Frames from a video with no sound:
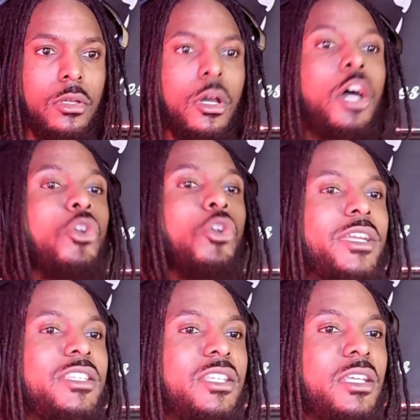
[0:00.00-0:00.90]

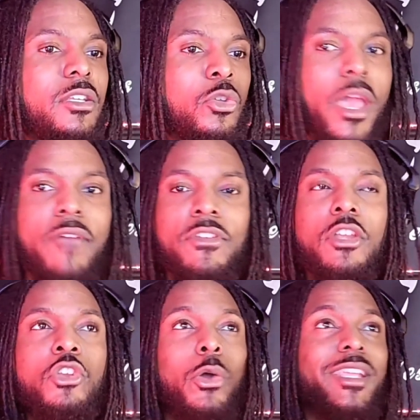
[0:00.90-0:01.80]
Anointed. You have an
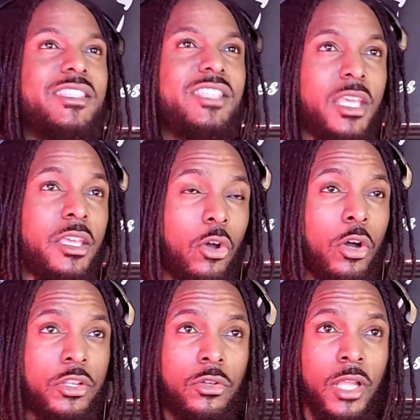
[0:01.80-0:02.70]
anointing on
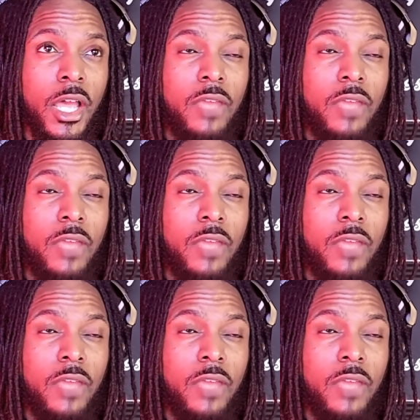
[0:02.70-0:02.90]
your life.